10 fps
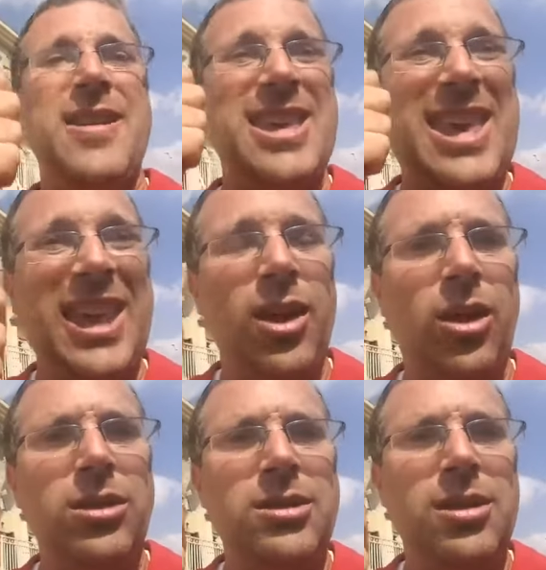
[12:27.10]

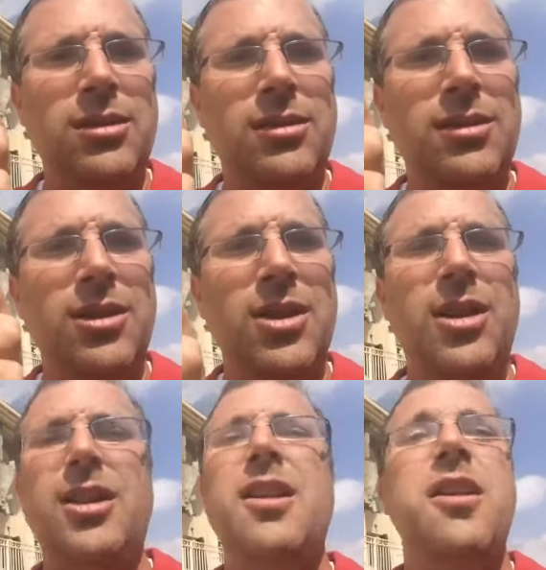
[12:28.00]
killed,
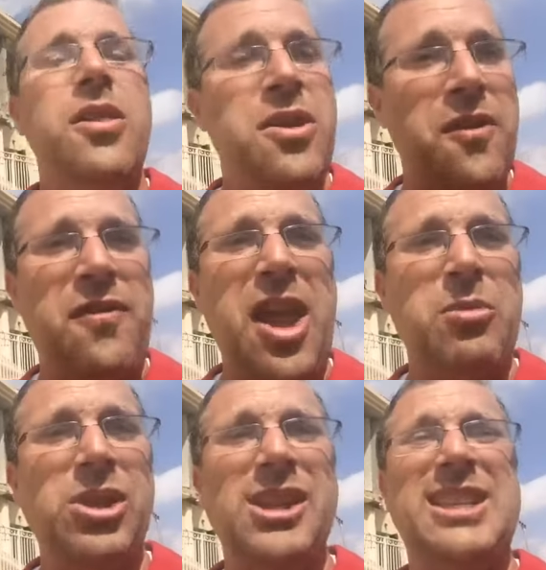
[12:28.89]
their
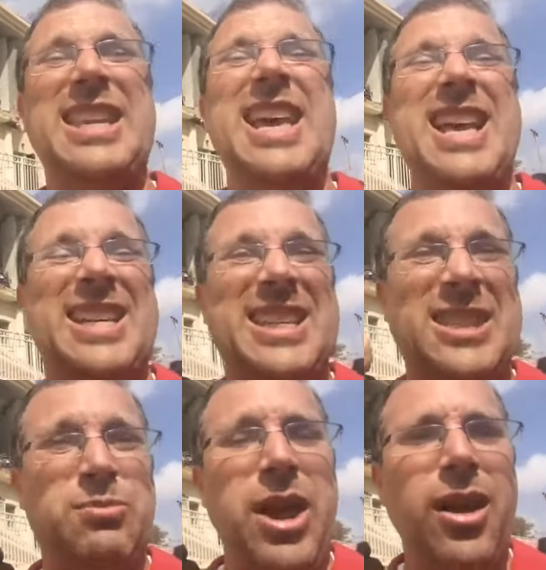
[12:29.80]
families
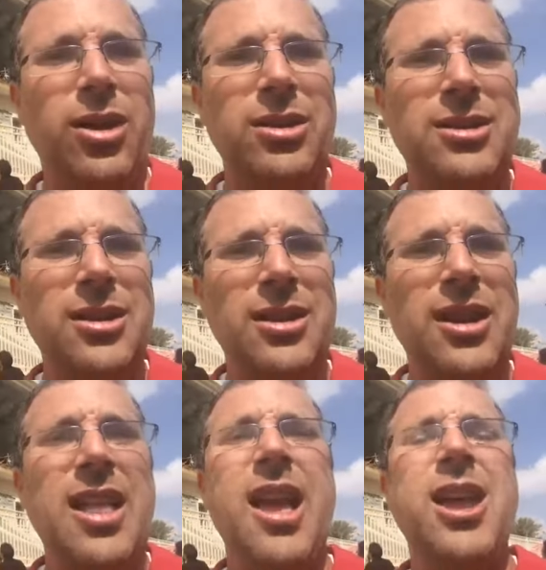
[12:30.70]
expelled,
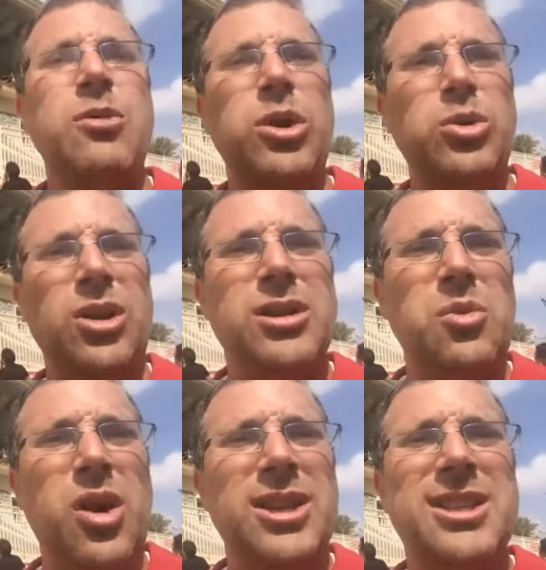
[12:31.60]
anyone who
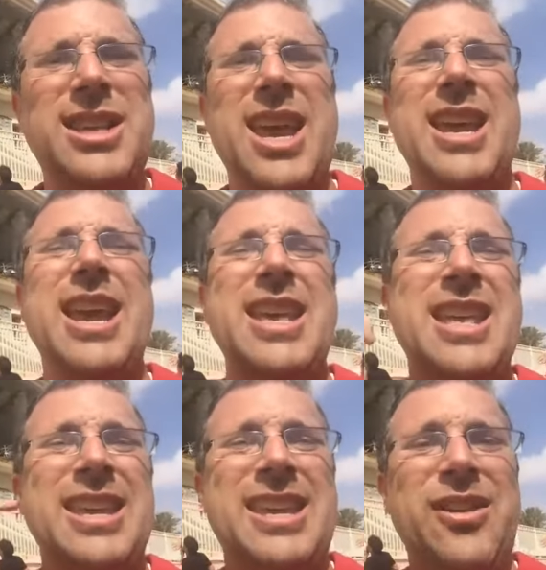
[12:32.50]
doesn't want to stay,
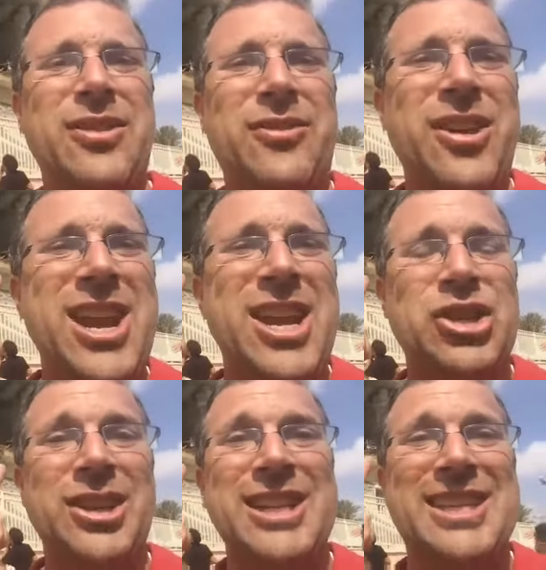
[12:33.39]
given
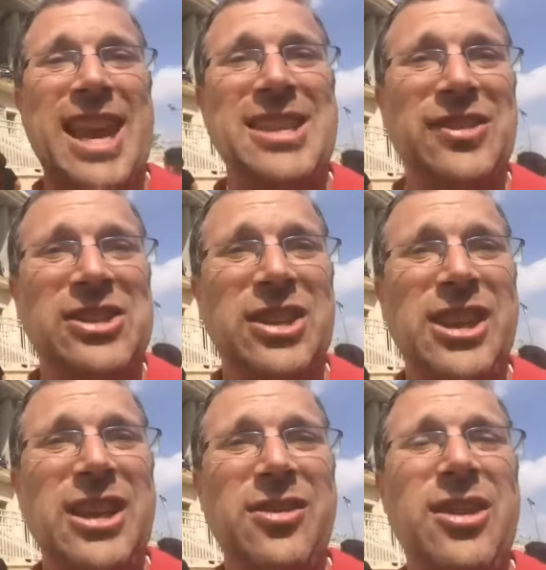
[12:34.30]
financial incentive to
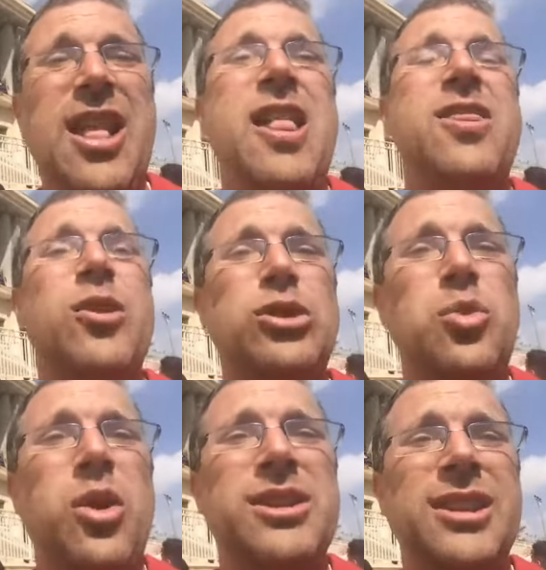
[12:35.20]
leave. Those who
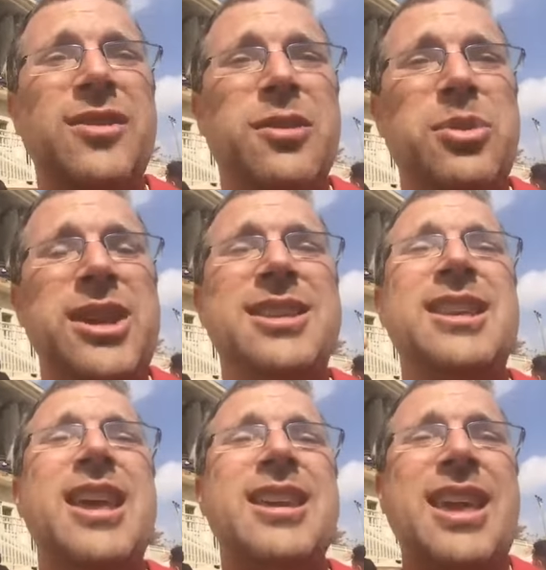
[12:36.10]
want to live in
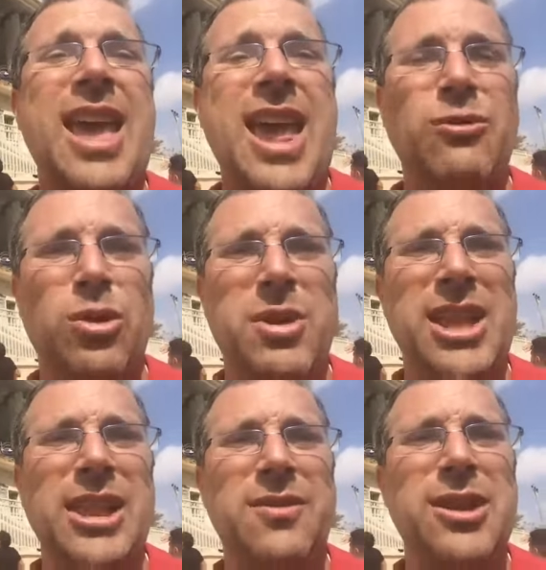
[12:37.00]
peace can
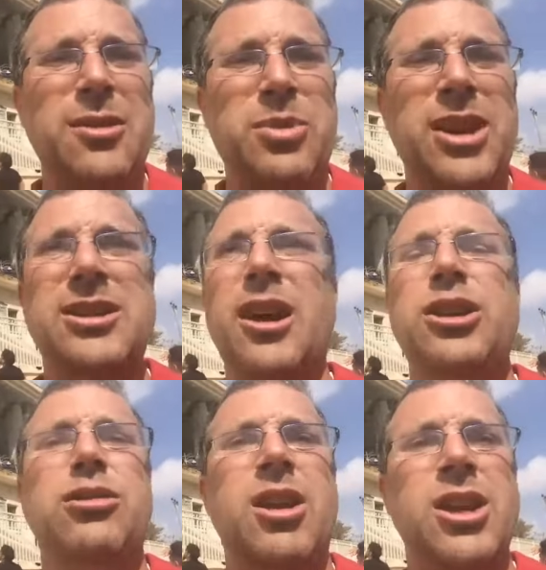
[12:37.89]
remain living in peace
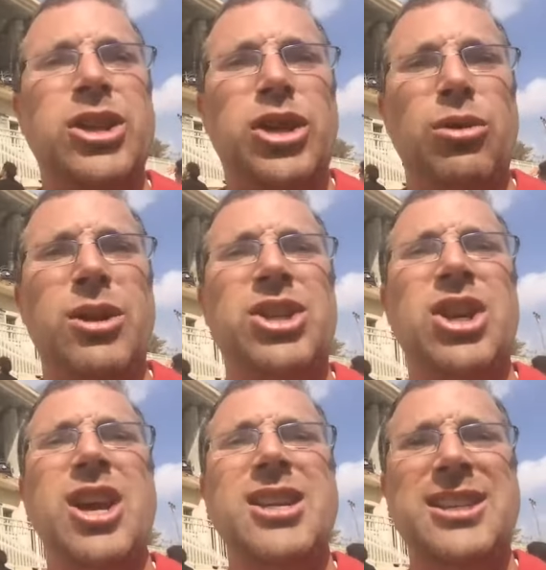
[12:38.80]
under a Jewish
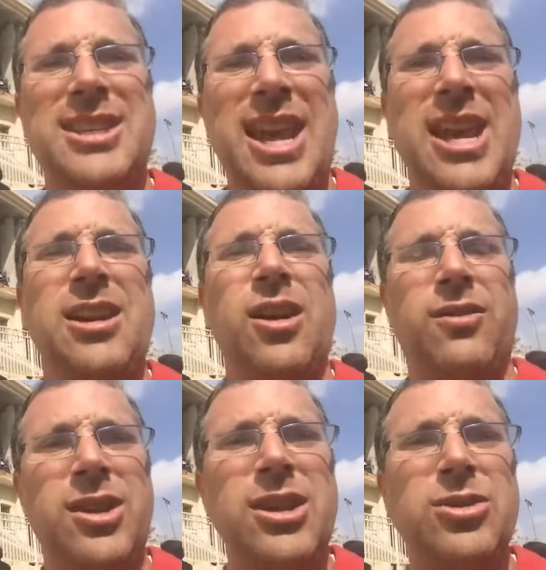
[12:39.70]
state
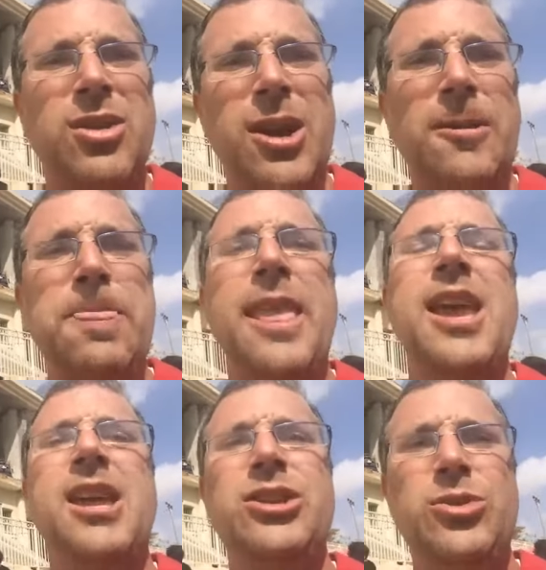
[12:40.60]
of Israel,
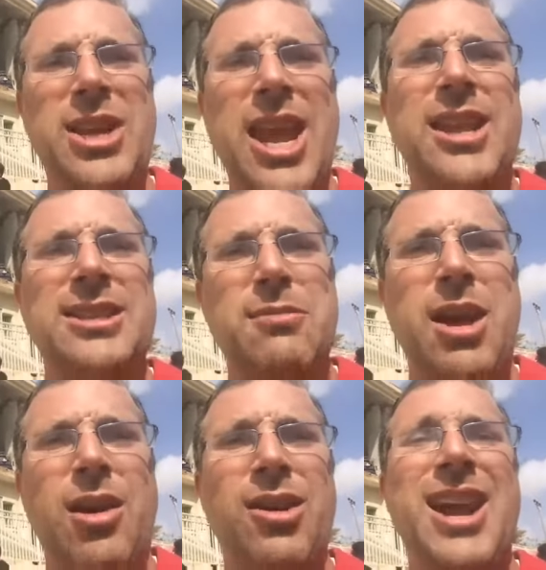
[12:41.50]
in Judea and
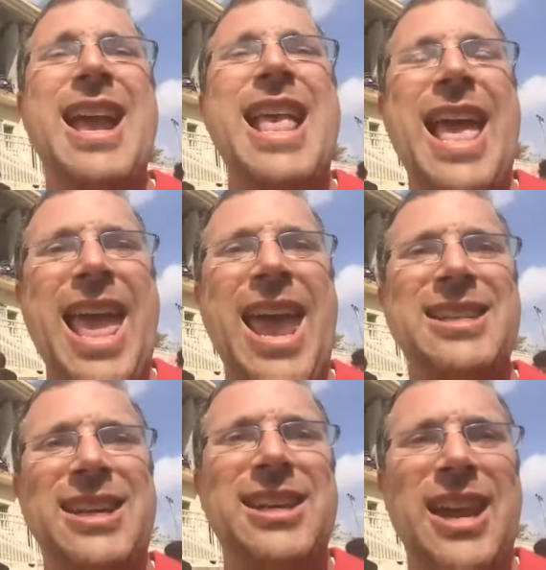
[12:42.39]
Samaria,
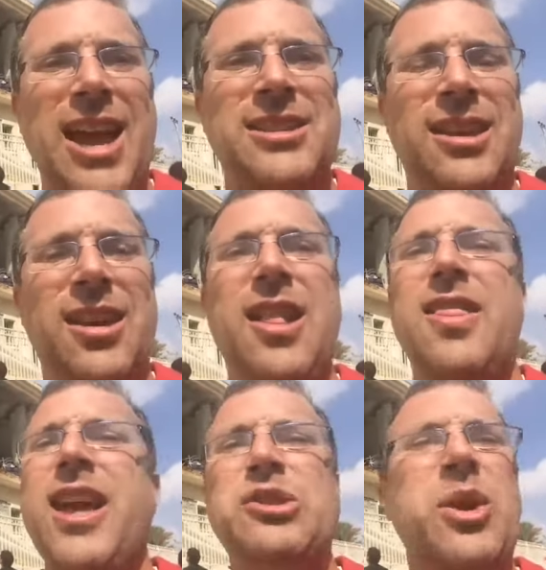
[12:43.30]
and in Gaza.
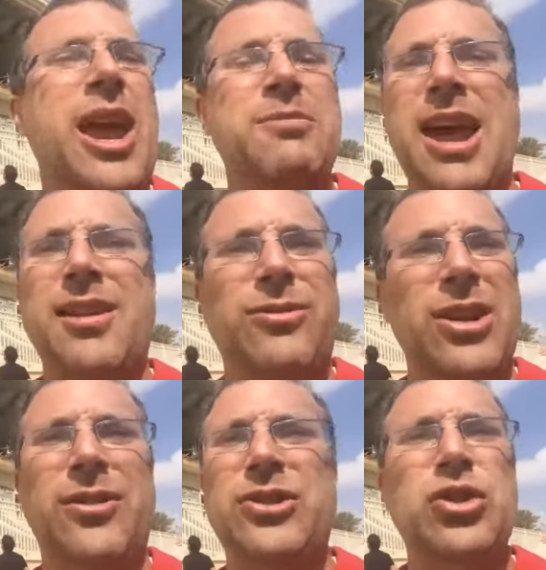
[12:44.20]
That's why I'm not
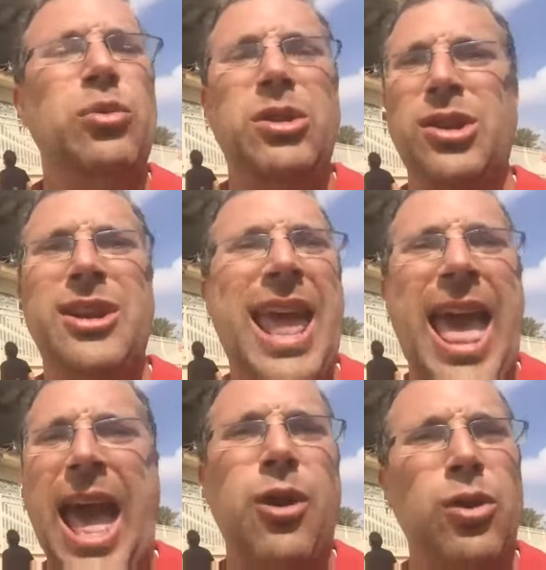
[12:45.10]
afraid of 2 million
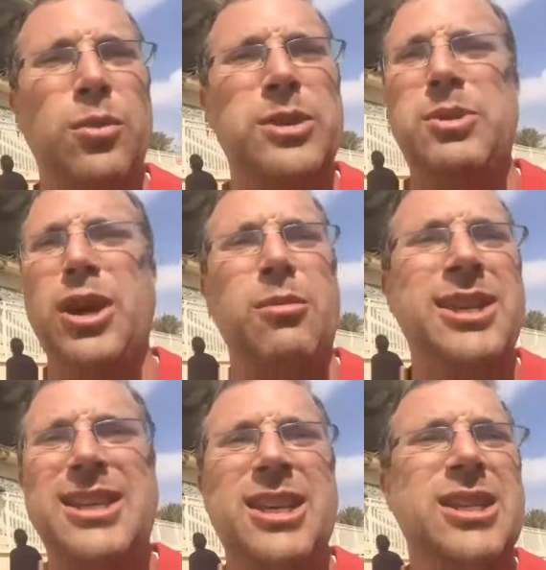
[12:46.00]
Arabs becoming
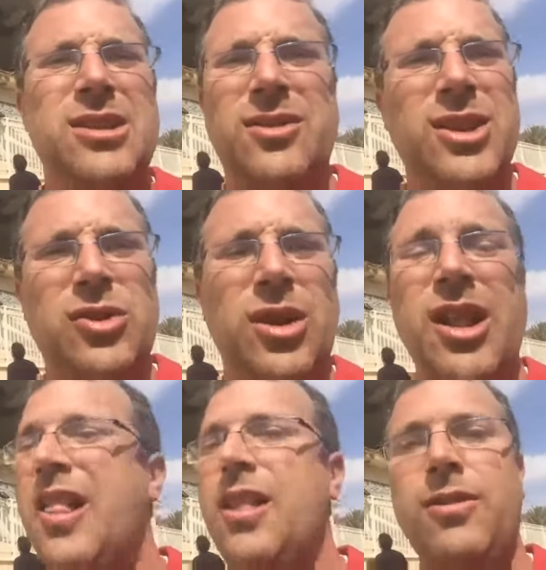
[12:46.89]
citizens of Israel.
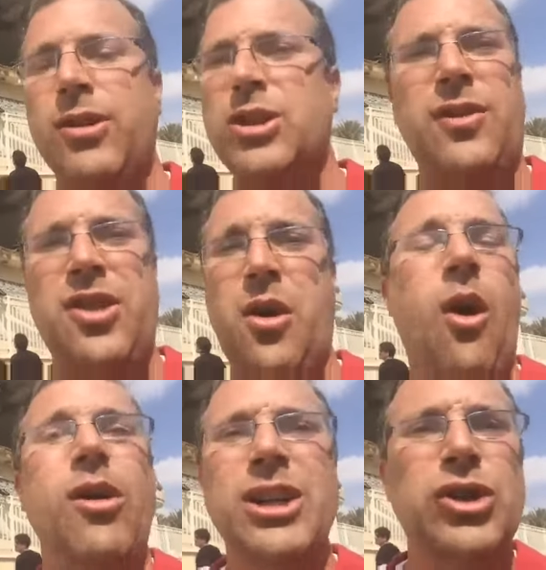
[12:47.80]
First of all, there
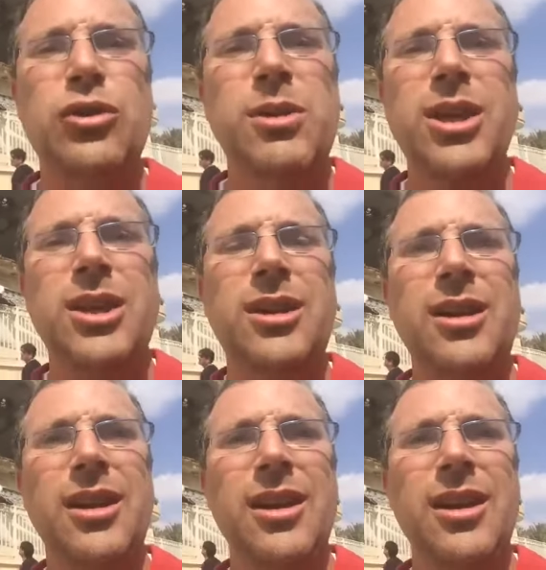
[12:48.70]
aren't 2 million.